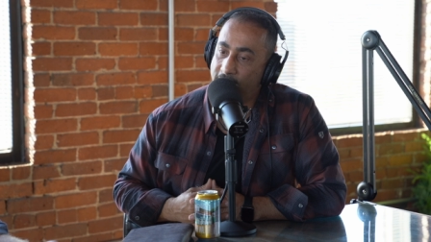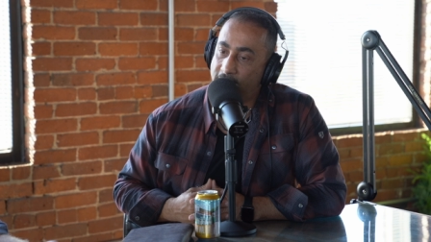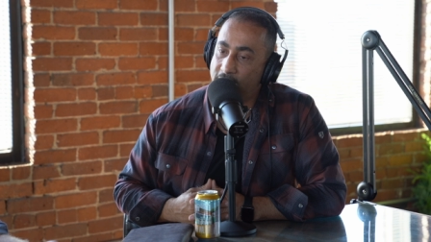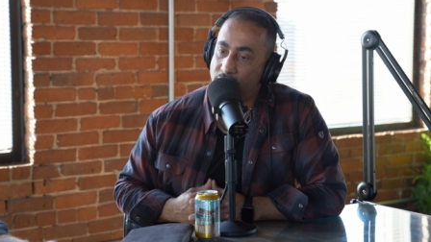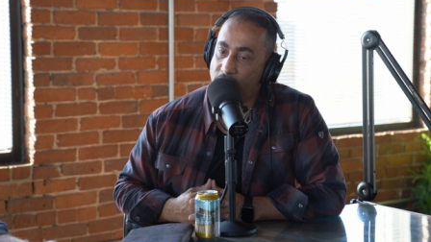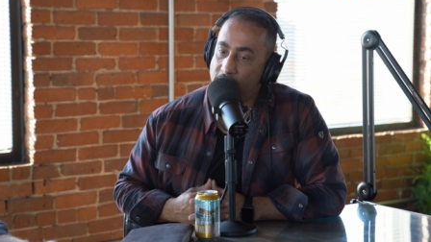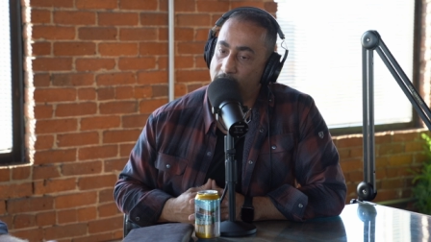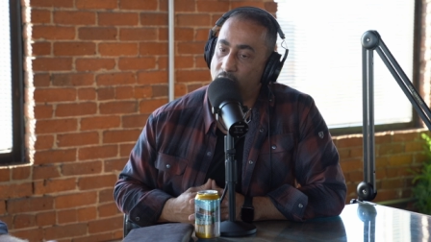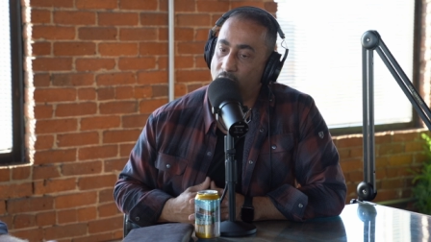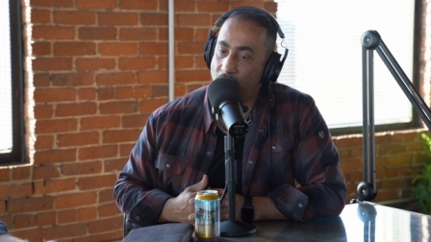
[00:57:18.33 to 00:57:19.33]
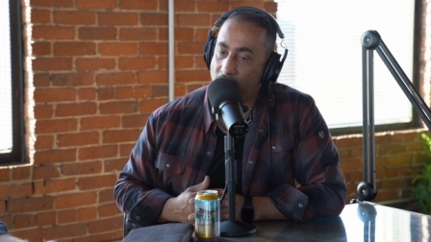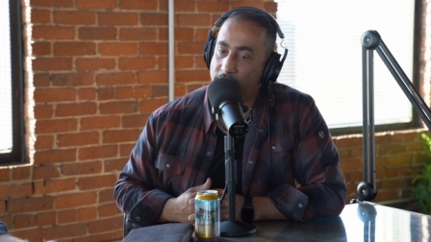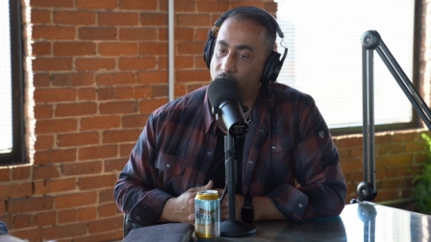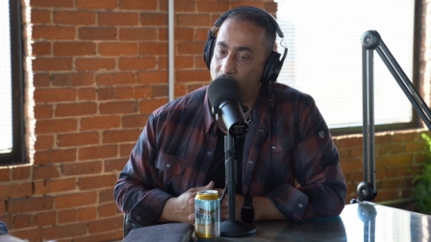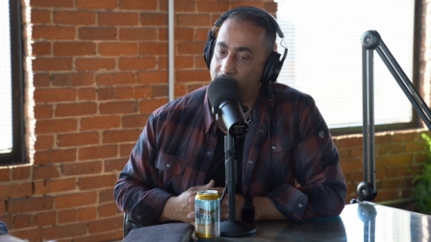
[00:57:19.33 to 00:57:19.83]
And I remember
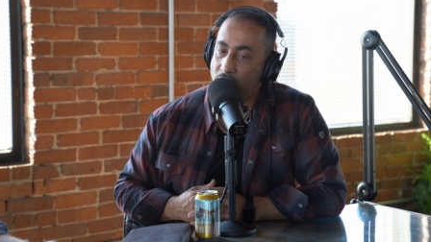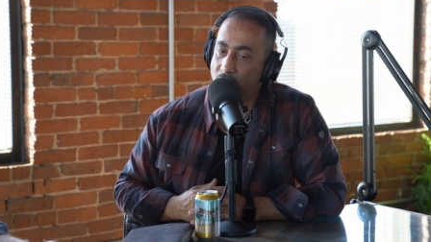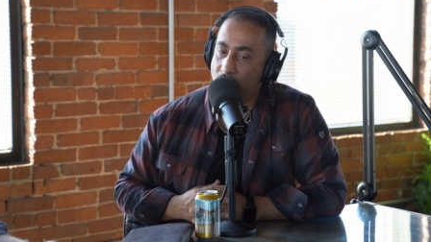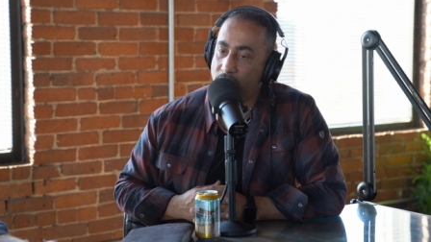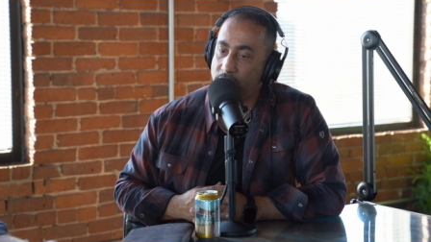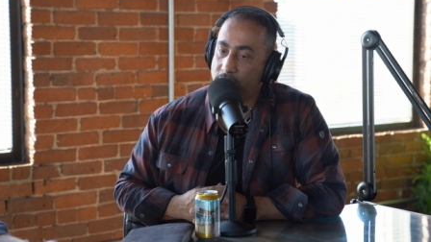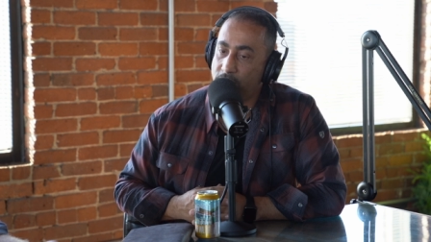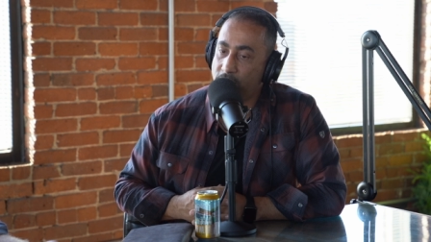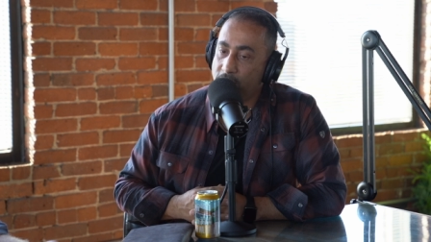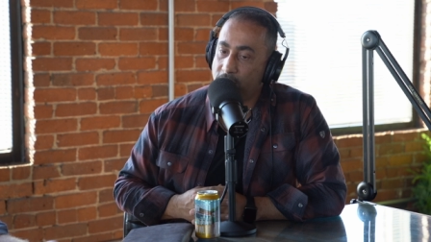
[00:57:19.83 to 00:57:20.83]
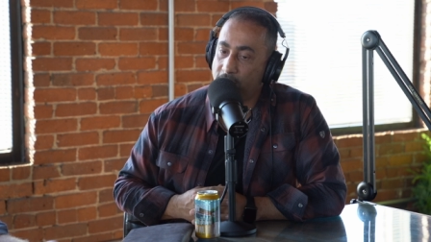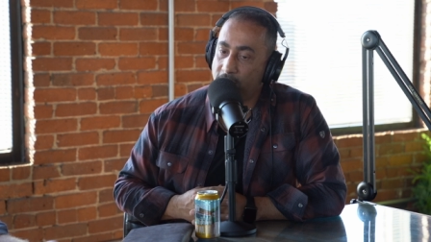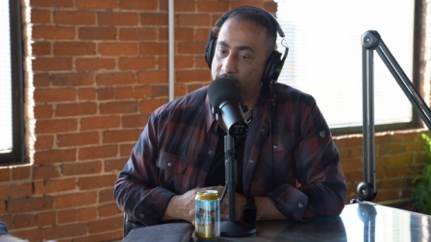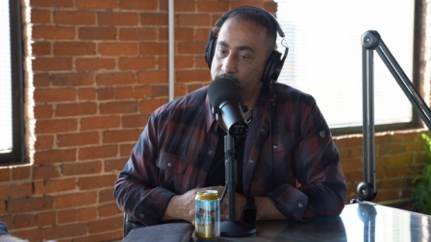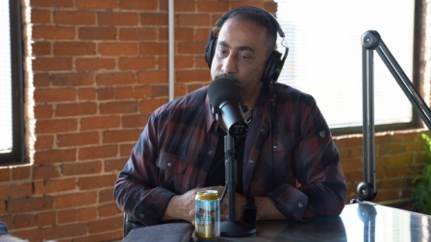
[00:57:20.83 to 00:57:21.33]
on the way home,
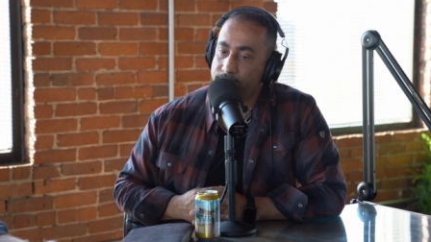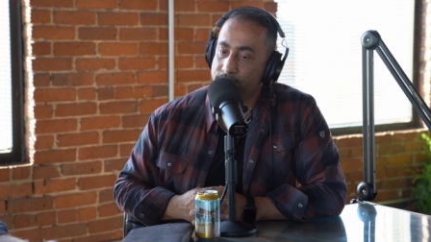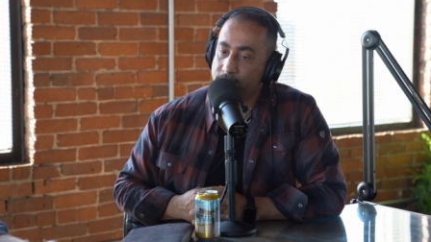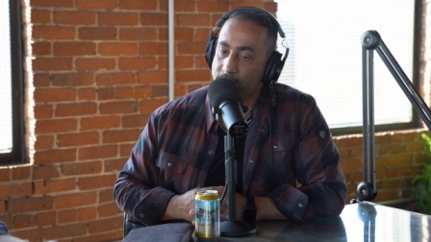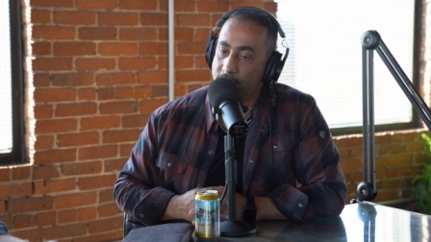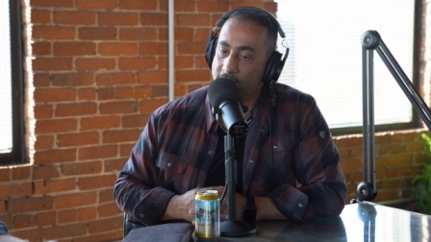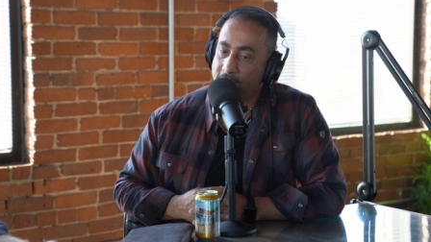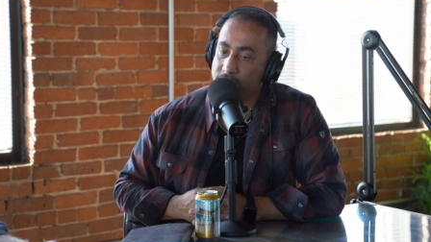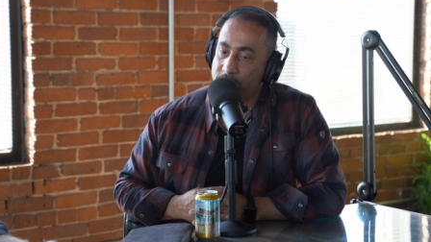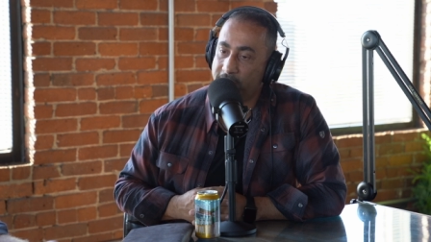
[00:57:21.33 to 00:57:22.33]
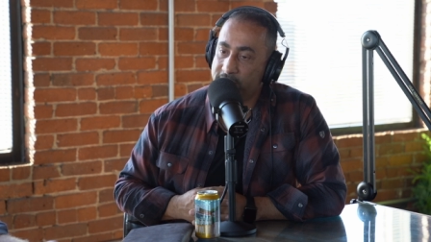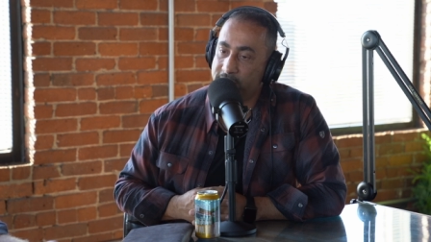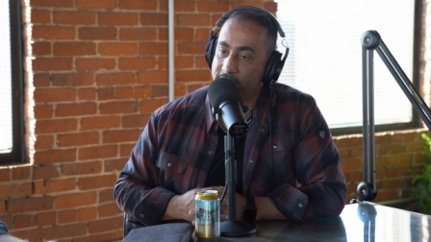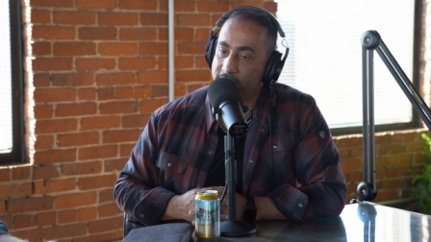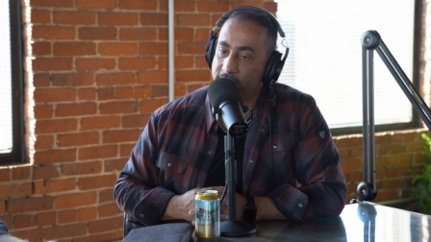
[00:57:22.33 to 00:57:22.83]
I was
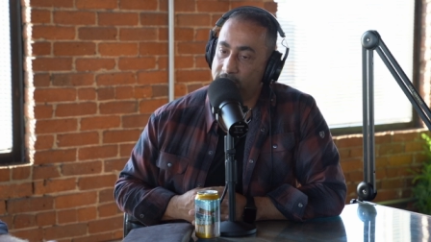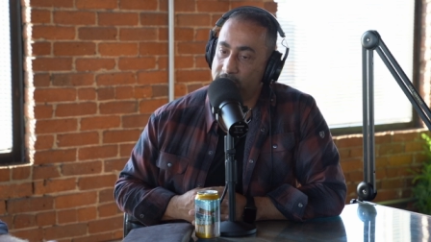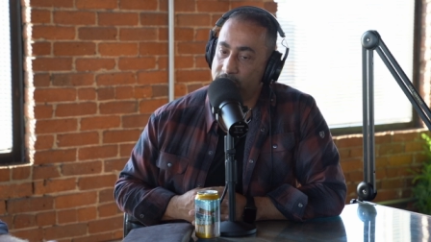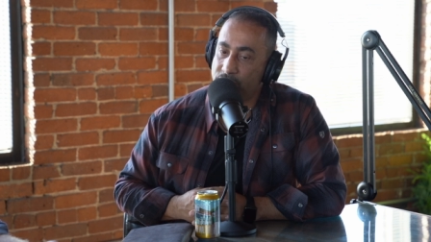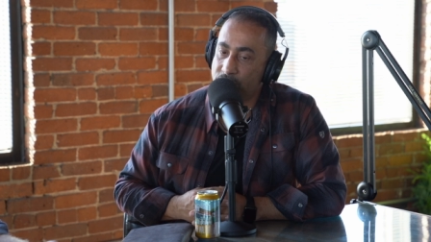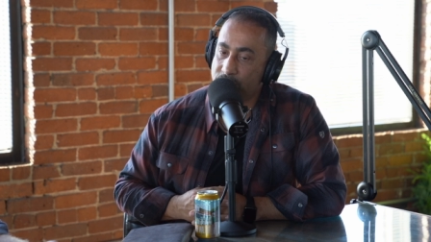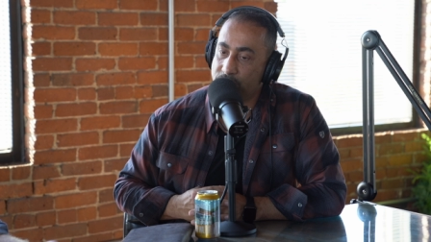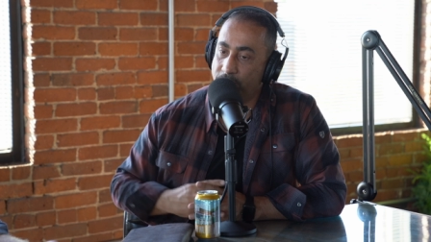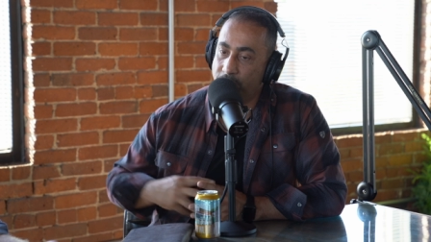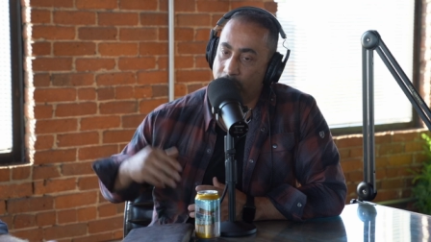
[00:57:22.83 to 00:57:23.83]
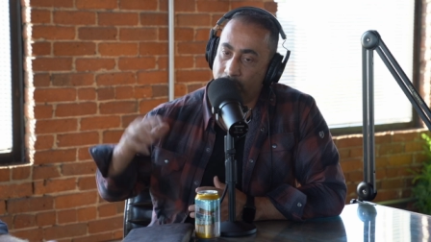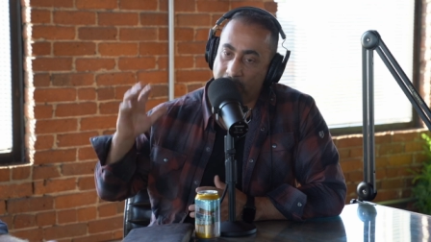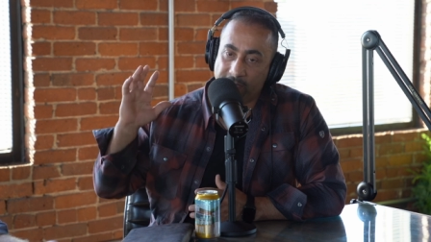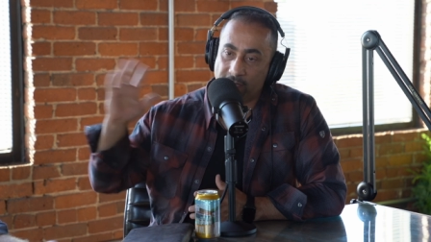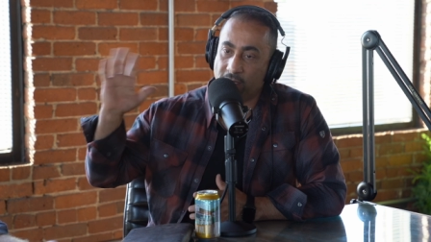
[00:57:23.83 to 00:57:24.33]
basically just
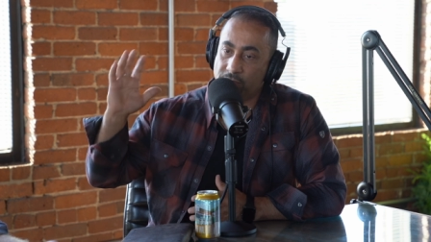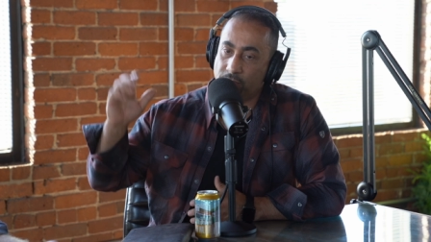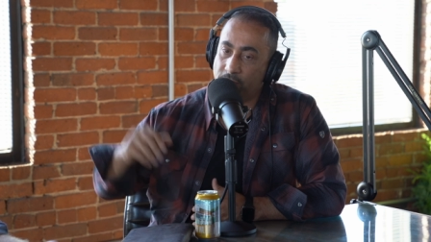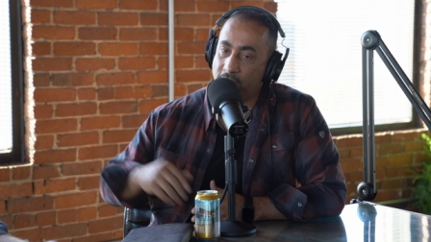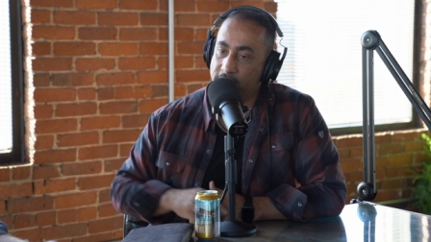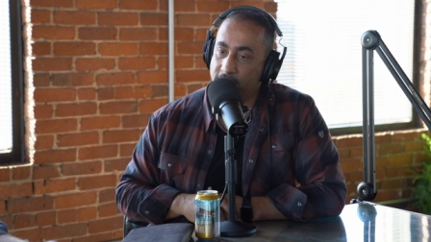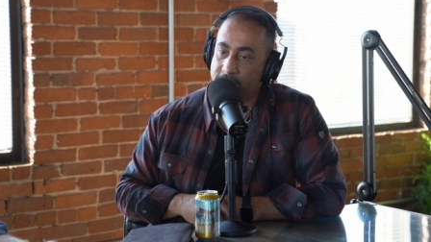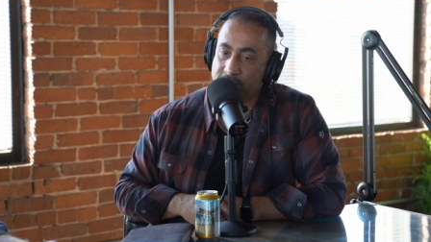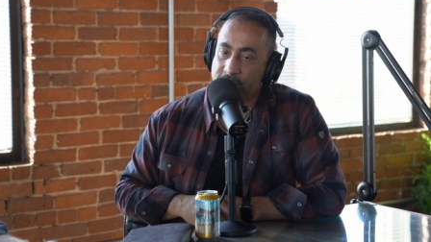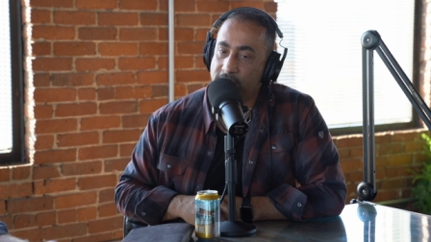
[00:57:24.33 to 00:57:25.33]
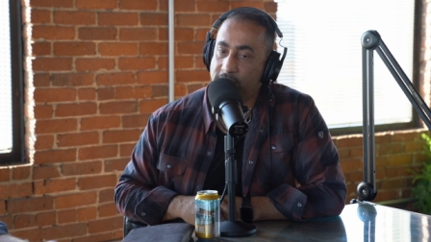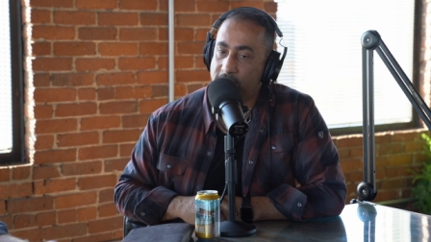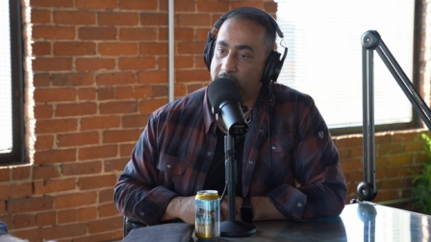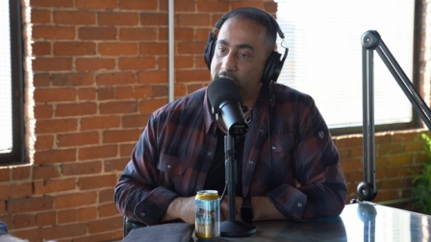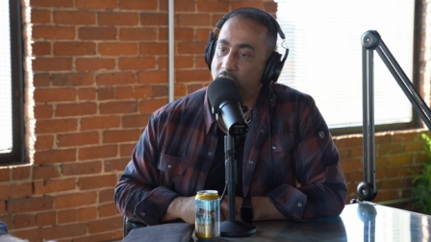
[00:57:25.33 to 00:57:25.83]
banging on the ceiling
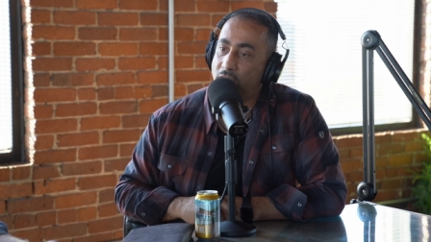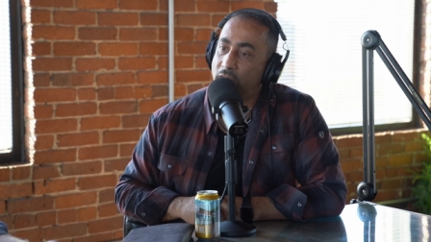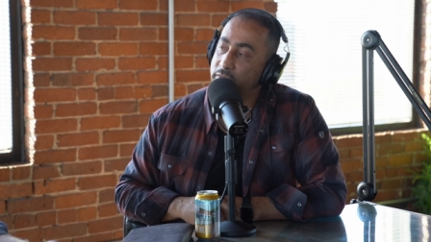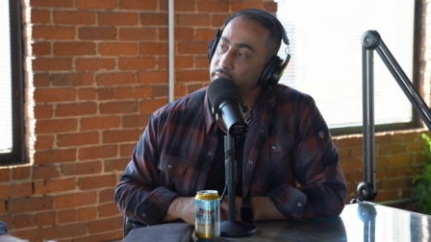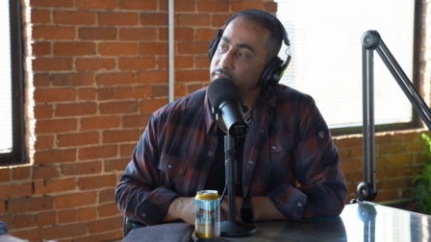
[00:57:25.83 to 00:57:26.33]
in my car.